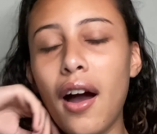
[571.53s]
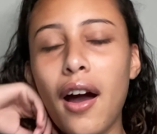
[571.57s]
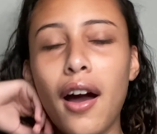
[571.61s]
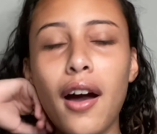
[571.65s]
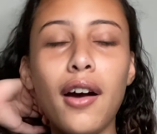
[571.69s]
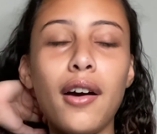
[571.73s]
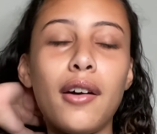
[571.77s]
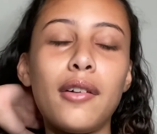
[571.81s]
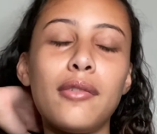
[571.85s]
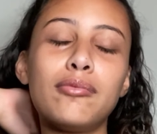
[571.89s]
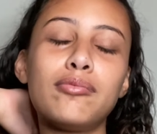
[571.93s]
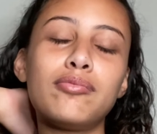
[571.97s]

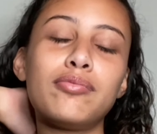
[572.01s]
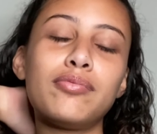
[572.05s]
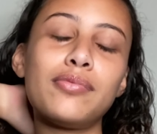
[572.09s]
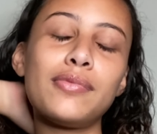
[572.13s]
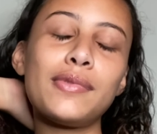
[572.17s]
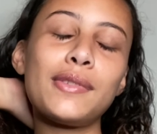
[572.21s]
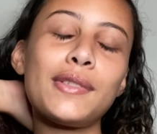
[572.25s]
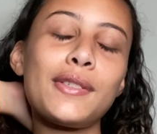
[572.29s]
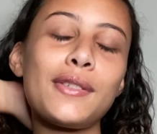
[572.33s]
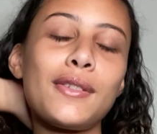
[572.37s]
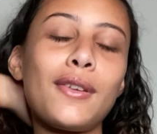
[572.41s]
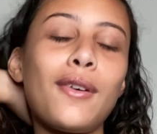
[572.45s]

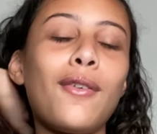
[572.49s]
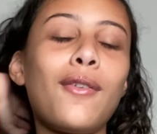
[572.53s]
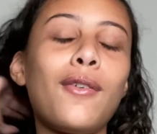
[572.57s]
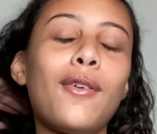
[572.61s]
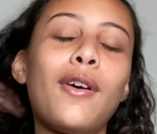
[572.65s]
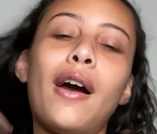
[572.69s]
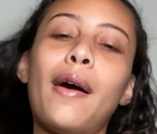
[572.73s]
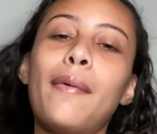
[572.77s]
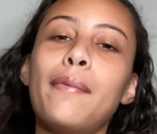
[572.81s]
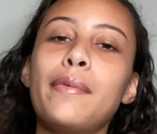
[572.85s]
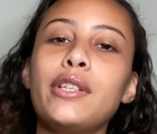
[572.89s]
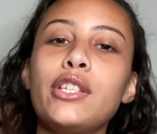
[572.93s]
um, so
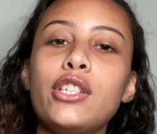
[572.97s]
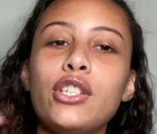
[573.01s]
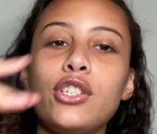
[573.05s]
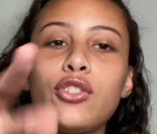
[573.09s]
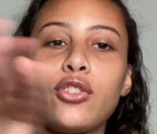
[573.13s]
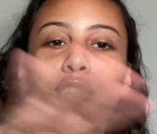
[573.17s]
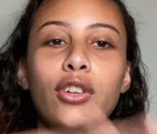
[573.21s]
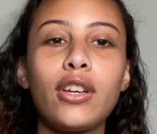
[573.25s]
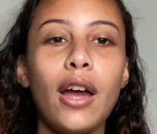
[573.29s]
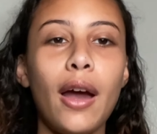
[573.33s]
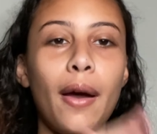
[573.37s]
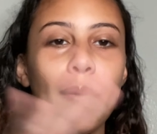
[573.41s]
I'm gonna just show
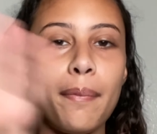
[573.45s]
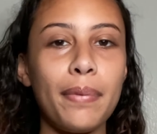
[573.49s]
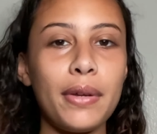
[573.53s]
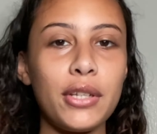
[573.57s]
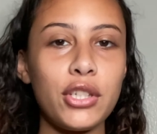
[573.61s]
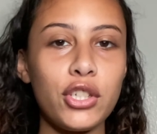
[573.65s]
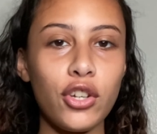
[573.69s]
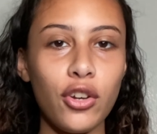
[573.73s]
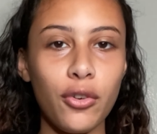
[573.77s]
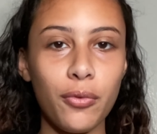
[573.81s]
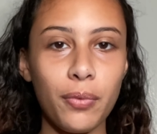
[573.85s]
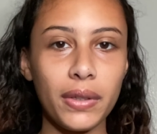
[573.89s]
you a
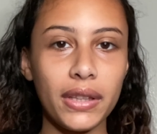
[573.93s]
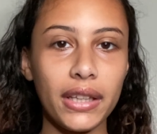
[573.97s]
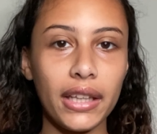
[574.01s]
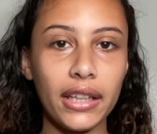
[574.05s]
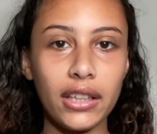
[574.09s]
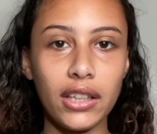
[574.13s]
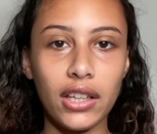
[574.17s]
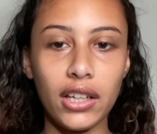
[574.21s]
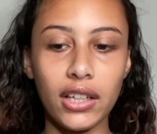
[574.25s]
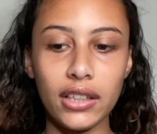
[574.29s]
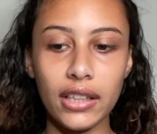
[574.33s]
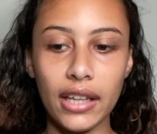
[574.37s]
picture of what they
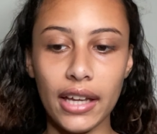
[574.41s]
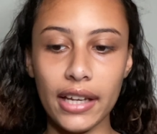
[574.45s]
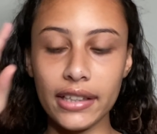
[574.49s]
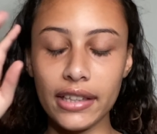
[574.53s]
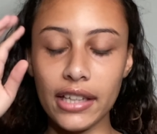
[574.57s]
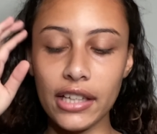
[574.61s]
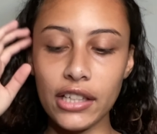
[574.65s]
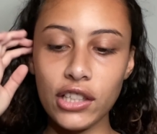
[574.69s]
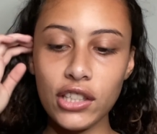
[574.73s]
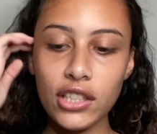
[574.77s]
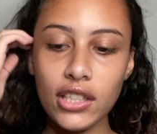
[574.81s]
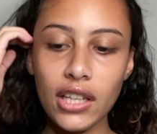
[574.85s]
look like.
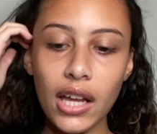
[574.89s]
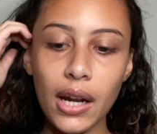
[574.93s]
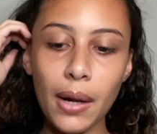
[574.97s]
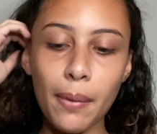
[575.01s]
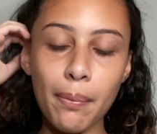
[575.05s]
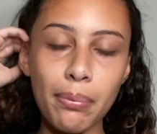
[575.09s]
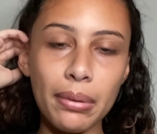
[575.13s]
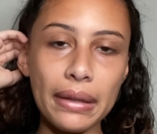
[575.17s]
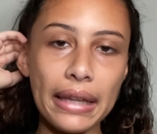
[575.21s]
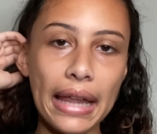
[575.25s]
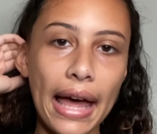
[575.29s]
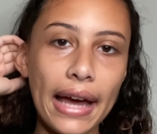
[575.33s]
They just got a
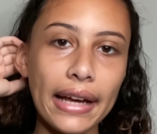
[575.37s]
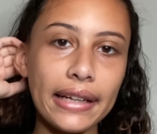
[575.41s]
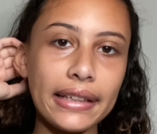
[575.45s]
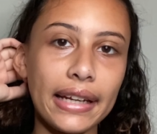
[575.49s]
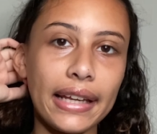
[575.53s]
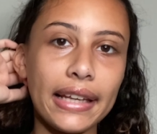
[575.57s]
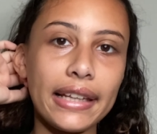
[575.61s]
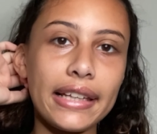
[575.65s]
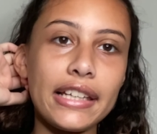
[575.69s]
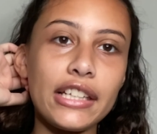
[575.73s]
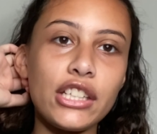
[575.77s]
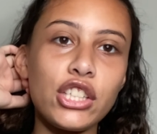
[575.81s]
black
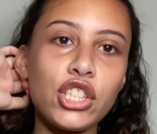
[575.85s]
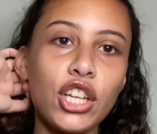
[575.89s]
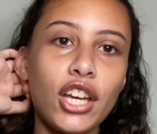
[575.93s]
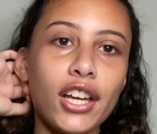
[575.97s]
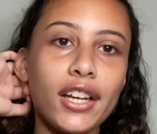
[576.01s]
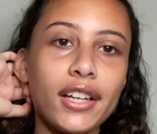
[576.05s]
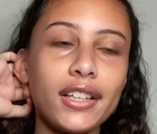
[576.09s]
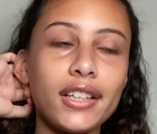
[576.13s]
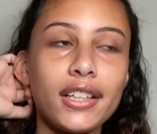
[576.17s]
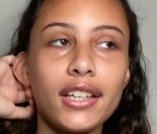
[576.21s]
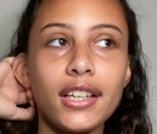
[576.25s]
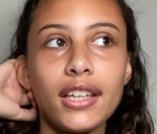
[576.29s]
Nike
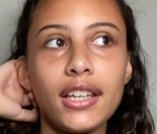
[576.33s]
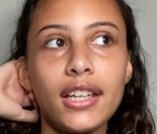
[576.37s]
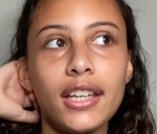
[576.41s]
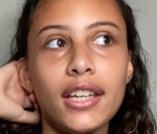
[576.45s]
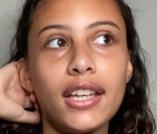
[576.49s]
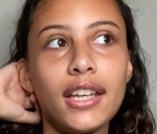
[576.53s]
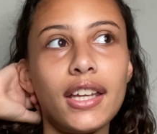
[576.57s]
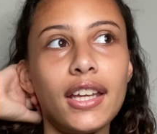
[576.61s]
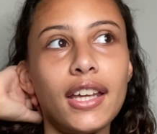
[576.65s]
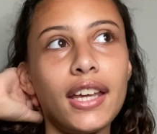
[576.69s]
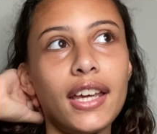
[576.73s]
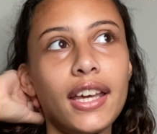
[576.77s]
check
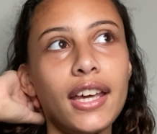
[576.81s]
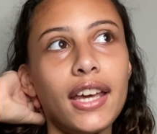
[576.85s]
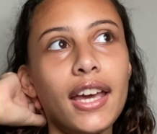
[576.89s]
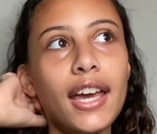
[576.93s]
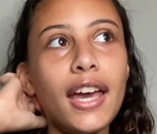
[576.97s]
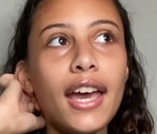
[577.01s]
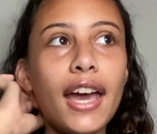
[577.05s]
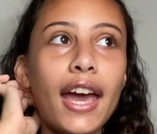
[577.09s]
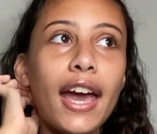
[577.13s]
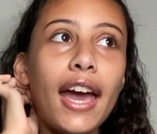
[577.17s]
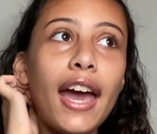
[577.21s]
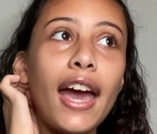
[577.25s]

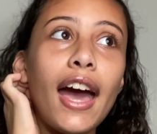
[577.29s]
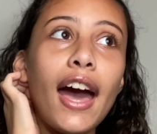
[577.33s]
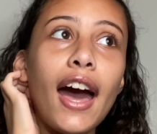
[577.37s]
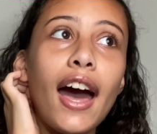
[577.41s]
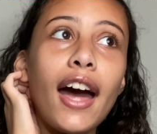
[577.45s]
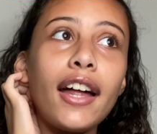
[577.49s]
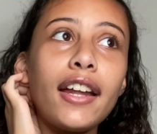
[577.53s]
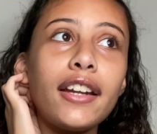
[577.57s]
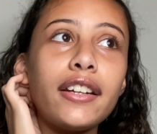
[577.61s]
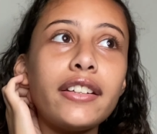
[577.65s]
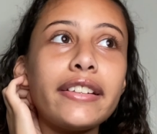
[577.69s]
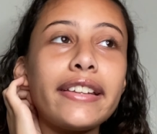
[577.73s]

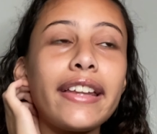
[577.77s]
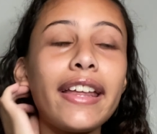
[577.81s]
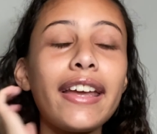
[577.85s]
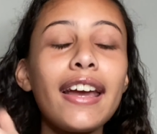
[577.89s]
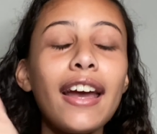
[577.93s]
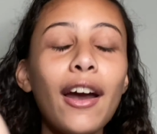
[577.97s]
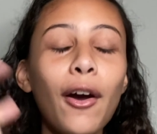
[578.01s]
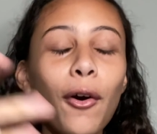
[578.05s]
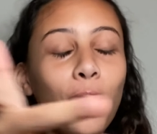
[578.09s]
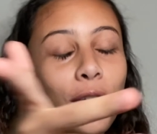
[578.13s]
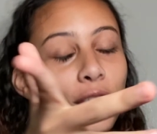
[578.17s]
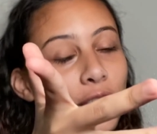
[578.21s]
and they
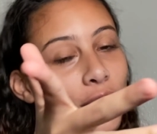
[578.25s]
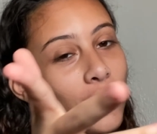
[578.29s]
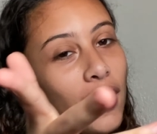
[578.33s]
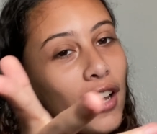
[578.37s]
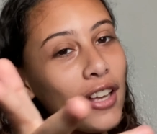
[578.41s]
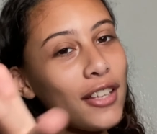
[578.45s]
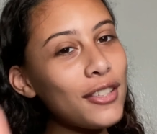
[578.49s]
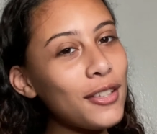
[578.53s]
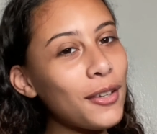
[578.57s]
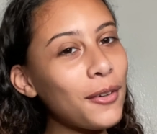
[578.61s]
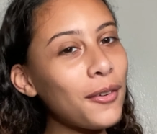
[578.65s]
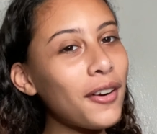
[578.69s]
also
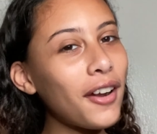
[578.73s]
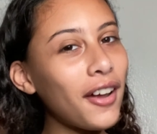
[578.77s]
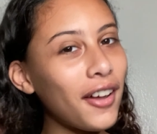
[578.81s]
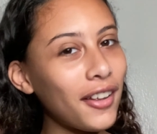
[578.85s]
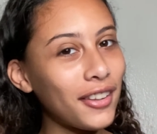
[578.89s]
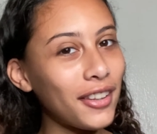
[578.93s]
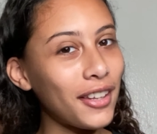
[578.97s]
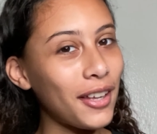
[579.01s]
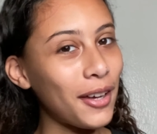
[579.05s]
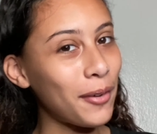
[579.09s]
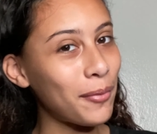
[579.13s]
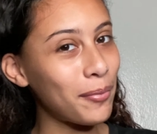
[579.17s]
got soda
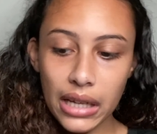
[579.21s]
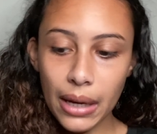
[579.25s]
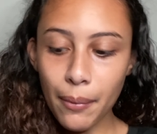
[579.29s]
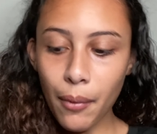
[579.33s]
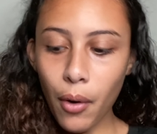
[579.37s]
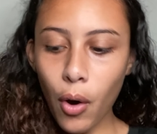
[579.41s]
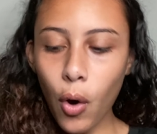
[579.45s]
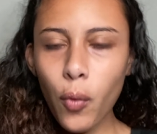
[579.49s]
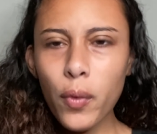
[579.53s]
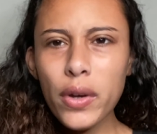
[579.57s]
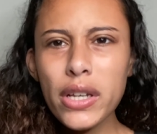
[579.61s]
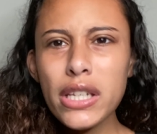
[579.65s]
on them. I'm
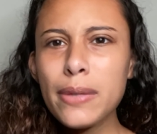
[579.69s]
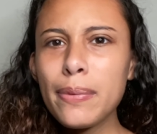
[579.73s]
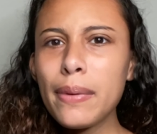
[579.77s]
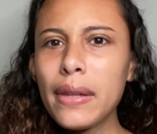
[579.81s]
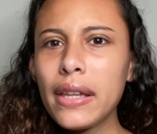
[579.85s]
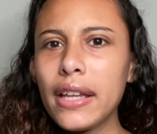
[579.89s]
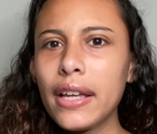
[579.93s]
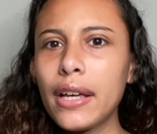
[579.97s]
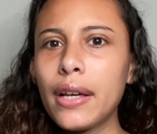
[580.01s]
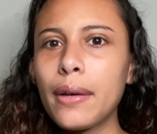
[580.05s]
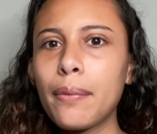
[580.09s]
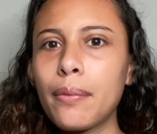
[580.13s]
always
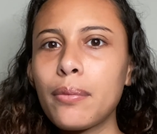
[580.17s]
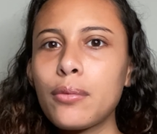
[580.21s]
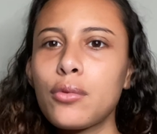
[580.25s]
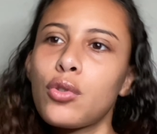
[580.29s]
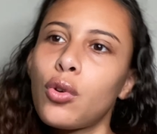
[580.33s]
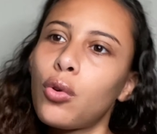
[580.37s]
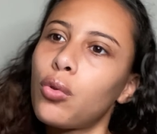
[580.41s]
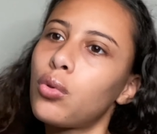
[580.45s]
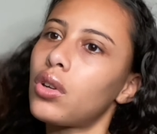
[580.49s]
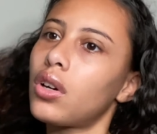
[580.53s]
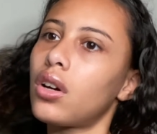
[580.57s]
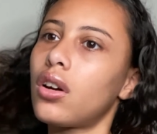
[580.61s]
filling
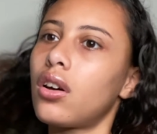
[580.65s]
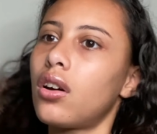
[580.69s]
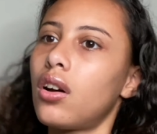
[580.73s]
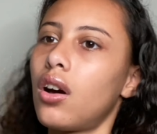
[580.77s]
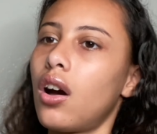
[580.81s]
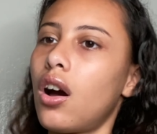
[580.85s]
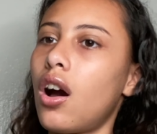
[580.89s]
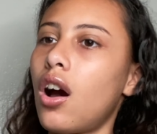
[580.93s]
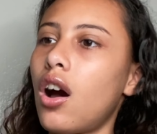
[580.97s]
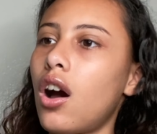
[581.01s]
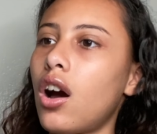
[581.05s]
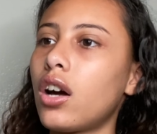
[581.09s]
soda
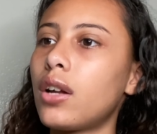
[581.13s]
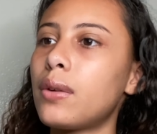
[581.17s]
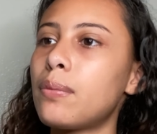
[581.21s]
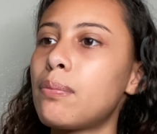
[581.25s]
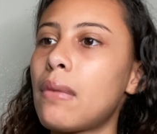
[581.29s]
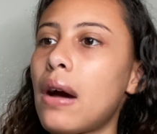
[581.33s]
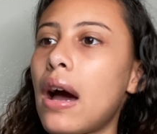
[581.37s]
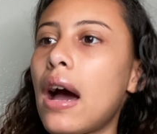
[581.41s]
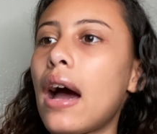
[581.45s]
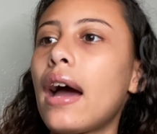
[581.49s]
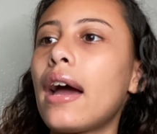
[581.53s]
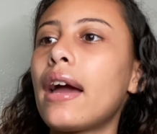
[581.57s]
on
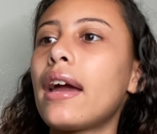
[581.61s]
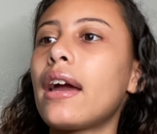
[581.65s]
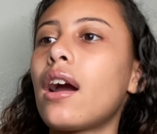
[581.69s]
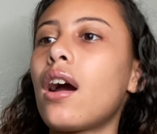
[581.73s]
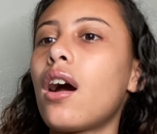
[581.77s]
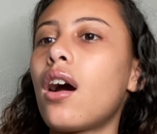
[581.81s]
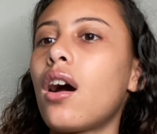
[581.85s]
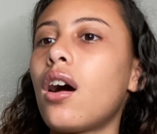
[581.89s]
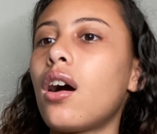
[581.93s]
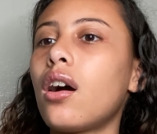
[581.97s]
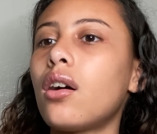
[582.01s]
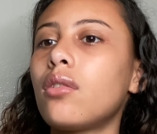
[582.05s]
my,
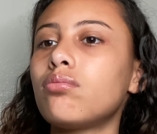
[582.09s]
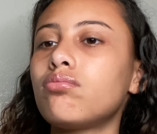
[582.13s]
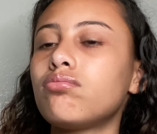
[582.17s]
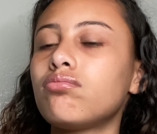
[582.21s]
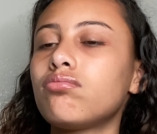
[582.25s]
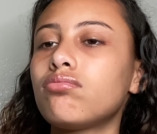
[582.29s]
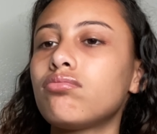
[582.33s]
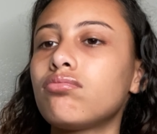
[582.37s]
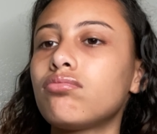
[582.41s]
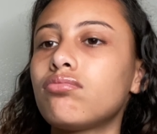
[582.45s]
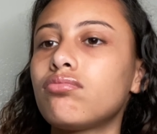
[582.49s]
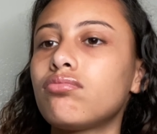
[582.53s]
um,